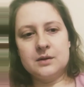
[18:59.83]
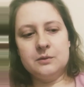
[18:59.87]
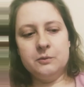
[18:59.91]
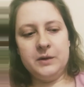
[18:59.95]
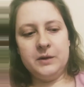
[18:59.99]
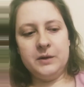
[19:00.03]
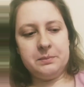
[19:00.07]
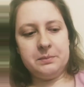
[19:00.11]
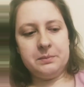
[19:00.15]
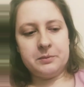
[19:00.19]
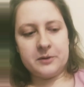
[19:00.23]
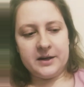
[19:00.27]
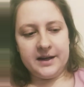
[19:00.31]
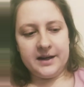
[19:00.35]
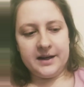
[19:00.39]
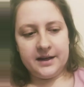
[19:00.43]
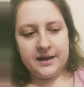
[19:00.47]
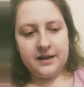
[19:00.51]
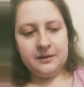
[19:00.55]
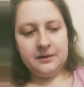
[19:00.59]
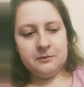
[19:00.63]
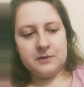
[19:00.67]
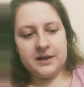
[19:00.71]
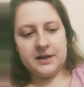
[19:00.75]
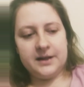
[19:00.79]
we
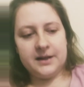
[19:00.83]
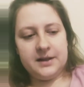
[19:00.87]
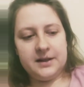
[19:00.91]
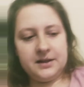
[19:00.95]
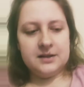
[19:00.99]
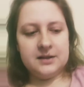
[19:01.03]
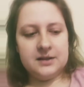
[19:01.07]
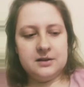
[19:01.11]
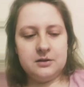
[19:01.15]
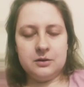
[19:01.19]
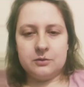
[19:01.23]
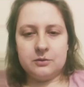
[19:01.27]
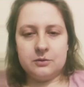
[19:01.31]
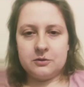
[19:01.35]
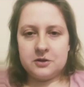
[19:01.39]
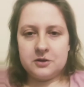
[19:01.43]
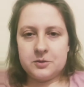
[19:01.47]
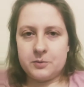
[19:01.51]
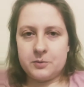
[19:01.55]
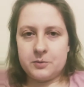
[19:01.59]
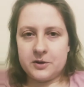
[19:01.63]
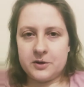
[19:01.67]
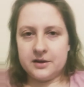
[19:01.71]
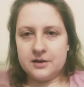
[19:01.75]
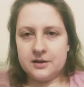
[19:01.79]
pray, right, in the Lord's
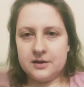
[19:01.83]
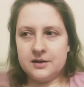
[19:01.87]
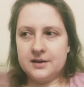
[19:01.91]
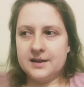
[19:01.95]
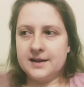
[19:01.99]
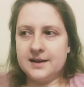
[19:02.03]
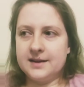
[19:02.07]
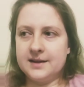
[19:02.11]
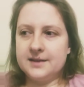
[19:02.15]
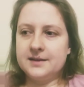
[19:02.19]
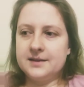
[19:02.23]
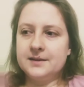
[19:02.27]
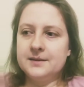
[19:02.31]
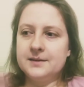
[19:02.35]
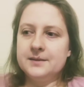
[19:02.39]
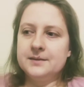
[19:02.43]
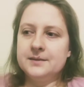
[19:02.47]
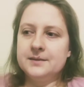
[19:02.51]
Prayer that,